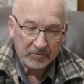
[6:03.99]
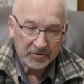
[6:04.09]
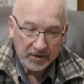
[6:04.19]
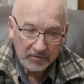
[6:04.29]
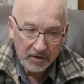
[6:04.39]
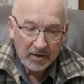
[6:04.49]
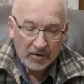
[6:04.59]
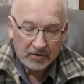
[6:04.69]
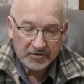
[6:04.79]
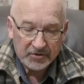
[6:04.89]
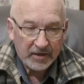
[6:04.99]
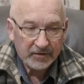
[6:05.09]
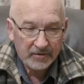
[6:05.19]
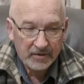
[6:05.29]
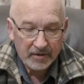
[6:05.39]
So I'd
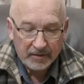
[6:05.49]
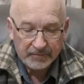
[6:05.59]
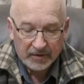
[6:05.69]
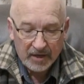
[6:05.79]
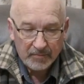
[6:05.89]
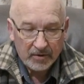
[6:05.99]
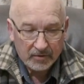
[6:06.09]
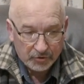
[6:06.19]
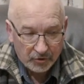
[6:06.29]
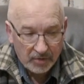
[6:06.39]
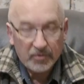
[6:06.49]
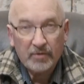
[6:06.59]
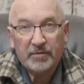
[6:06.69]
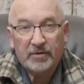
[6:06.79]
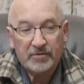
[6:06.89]
start the camera on a
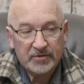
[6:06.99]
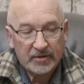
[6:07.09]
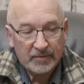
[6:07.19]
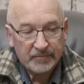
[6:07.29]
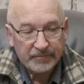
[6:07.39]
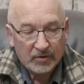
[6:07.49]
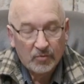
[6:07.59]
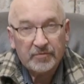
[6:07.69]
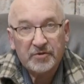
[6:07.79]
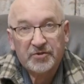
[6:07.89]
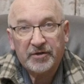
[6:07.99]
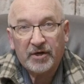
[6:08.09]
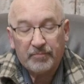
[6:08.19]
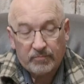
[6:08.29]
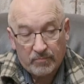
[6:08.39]
tripod, because with this
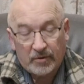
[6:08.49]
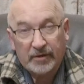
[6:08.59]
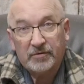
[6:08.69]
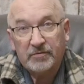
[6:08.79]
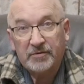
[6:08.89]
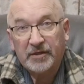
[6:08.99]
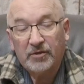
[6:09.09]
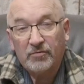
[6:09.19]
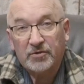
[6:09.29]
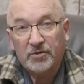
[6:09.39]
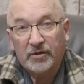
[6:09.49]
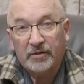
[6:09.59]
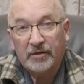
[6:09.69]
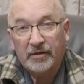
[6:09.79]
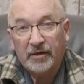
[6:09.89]
setup, when I get to the technical side
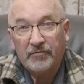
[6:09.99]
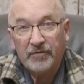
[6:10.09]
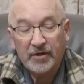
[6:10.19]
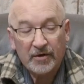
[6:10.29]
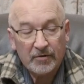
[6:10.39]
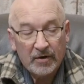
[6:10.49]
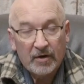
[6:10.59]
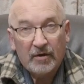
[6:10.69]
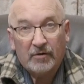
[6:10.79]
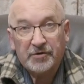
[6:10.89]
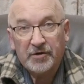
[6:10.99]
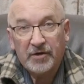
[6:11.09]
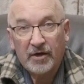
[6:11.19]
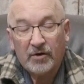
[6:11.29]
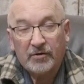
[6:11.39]
in another video, I'll show you
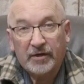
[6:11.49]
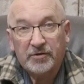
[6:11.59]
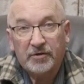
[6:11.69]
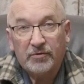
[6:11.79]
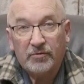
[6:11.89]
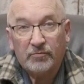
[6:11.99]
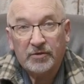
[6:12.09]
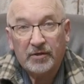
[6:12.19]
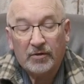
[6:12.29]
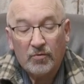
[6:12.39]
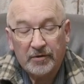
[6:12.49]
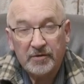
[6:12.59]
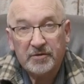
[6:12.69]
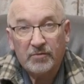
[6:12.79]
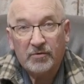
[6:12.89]
how I can actually do it quite
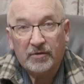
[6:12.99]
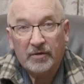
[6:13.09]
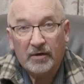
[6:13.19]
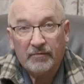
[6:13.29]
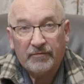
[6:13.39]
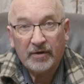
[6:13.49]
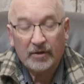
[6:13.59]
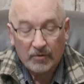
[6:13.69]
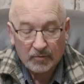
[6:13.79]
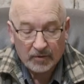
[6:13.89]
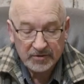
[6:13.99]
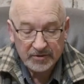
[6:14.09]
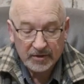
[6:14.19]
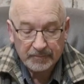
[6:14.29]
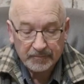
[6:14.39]
easily with a fairly lightweight
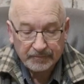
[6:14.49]
setup.